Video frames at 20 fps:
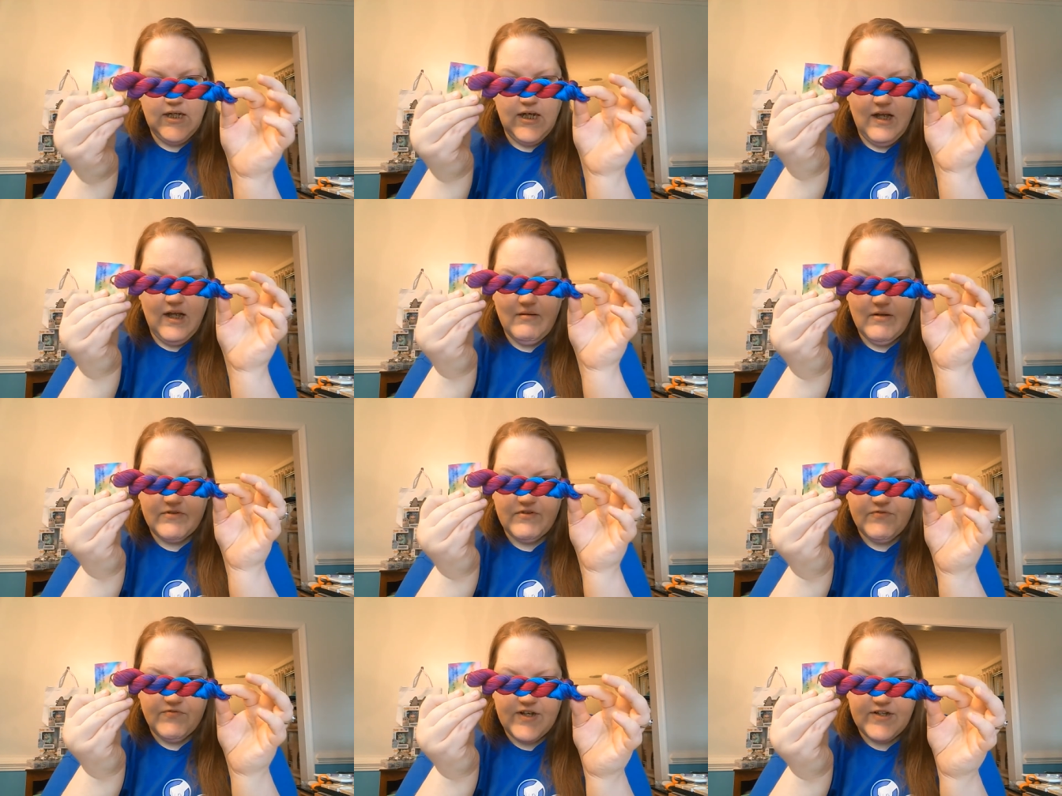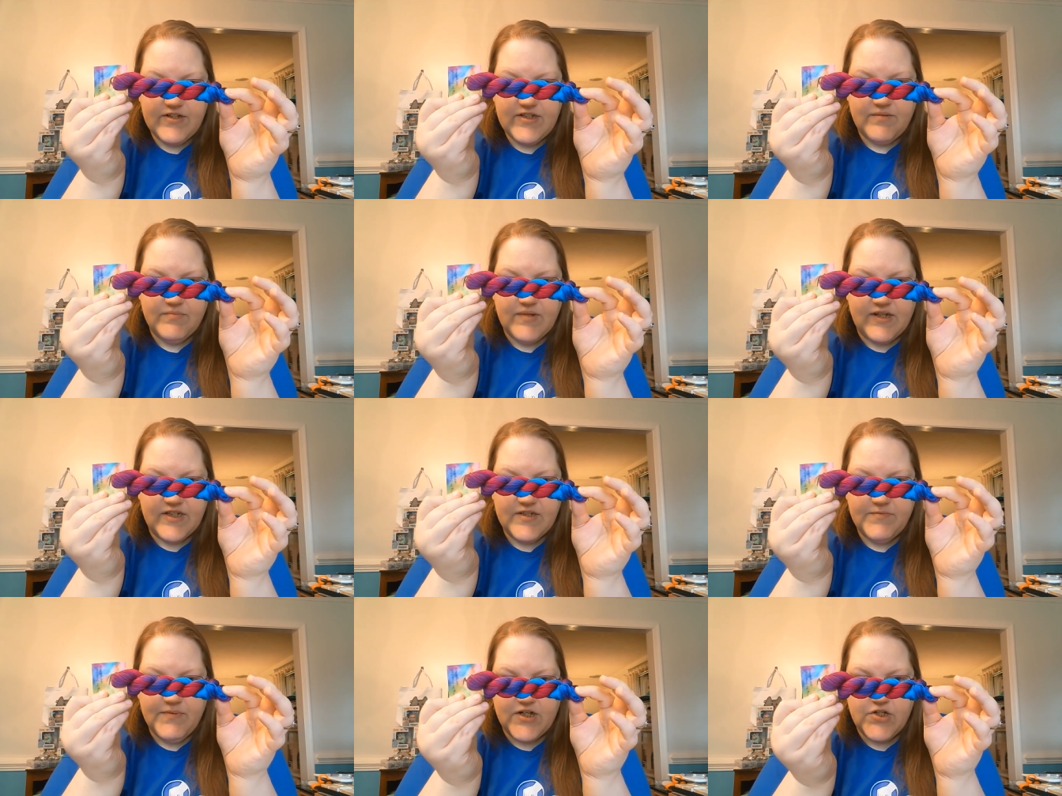I have to find
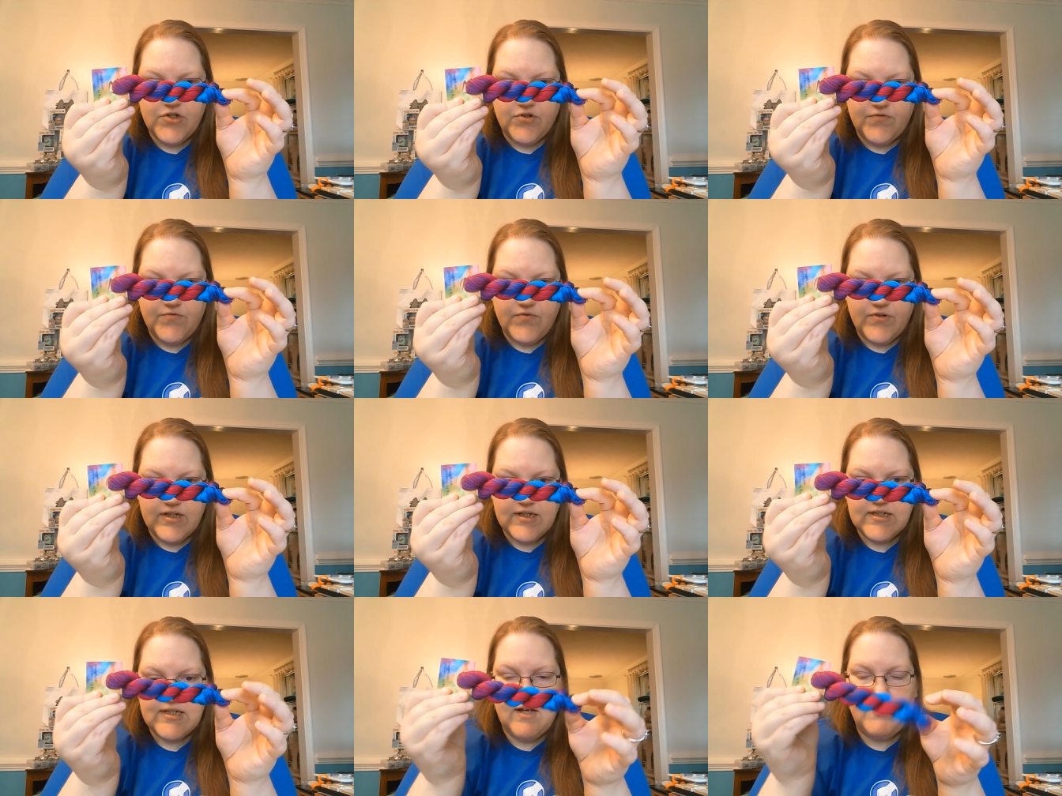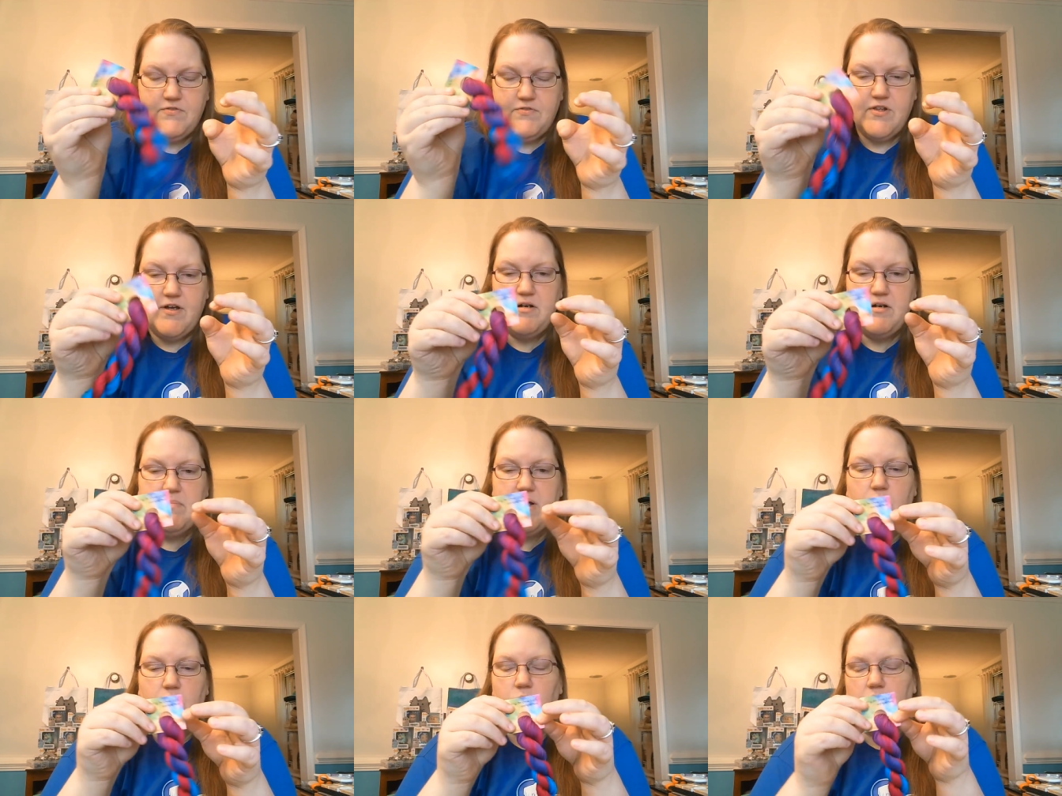something special for this. I've thought
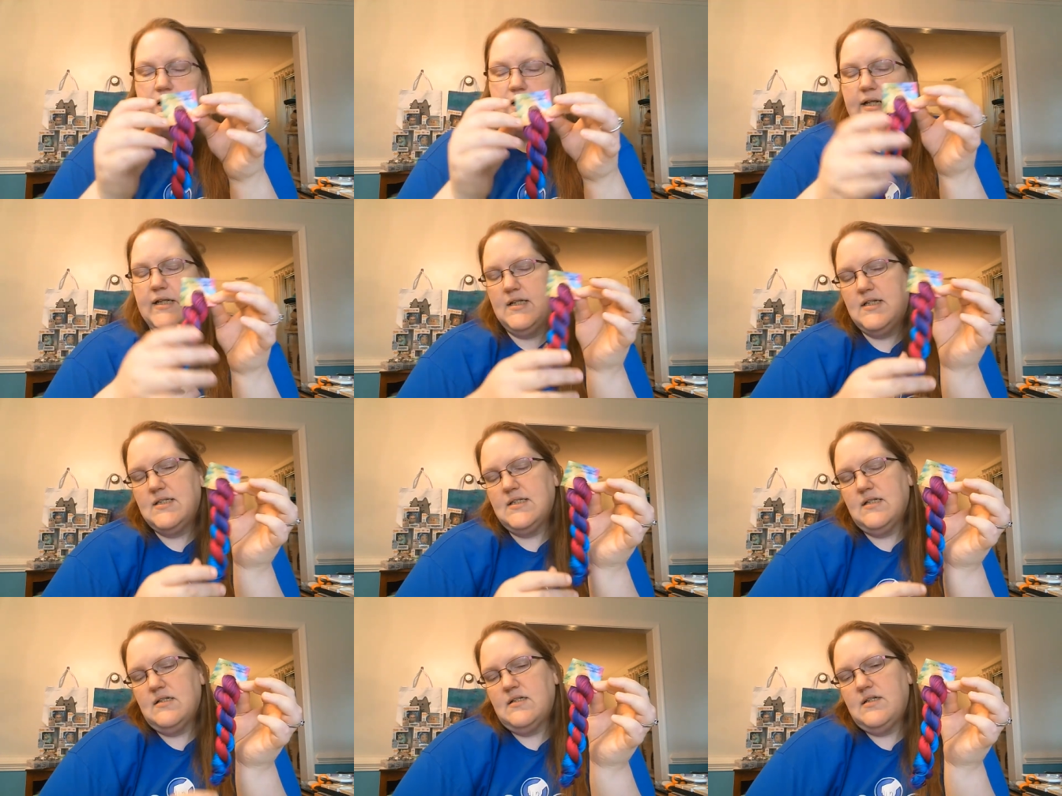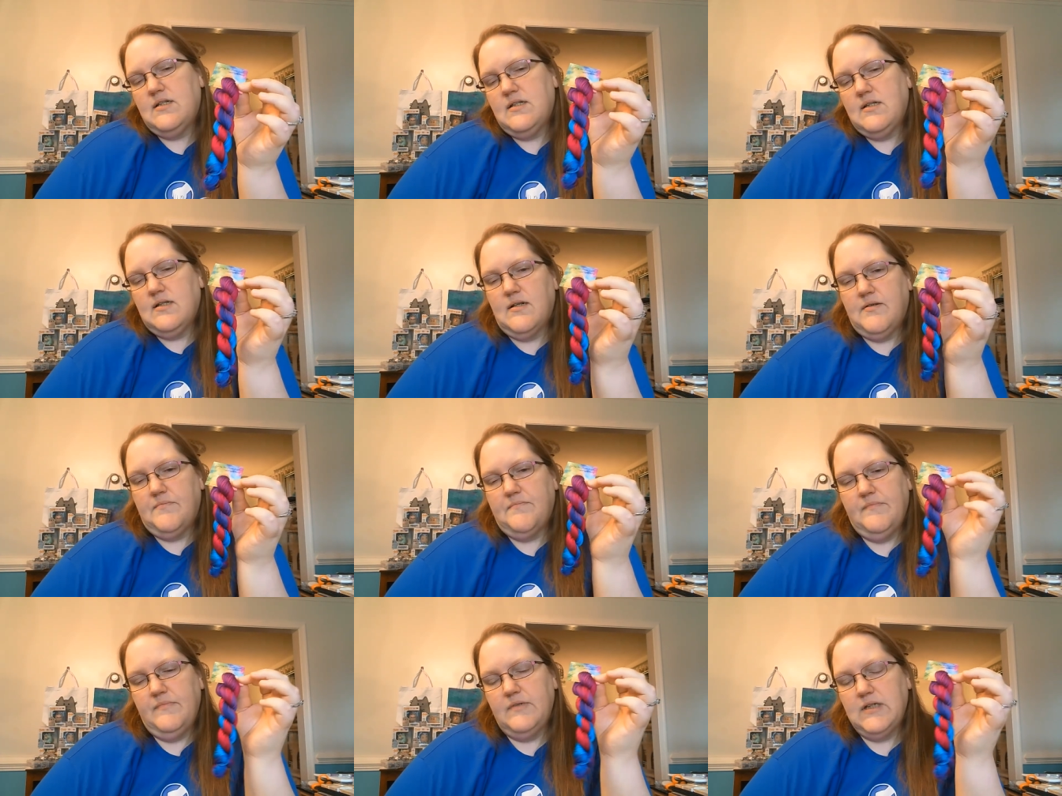about working this into
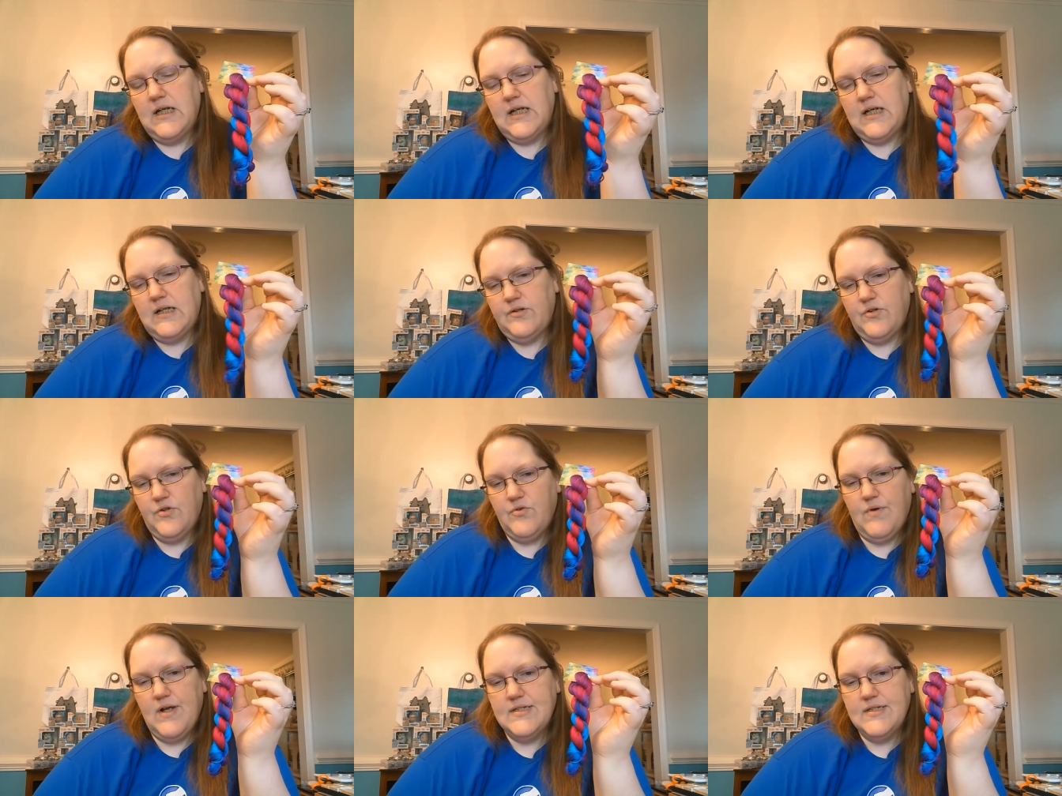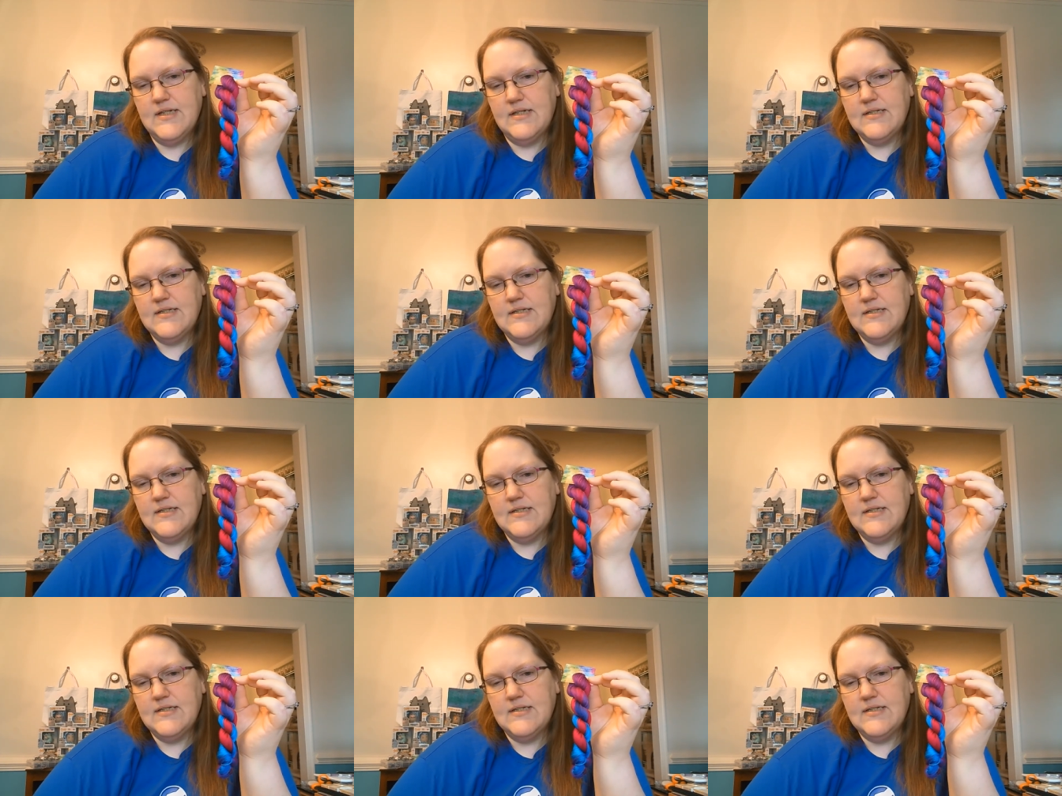the Linen Threads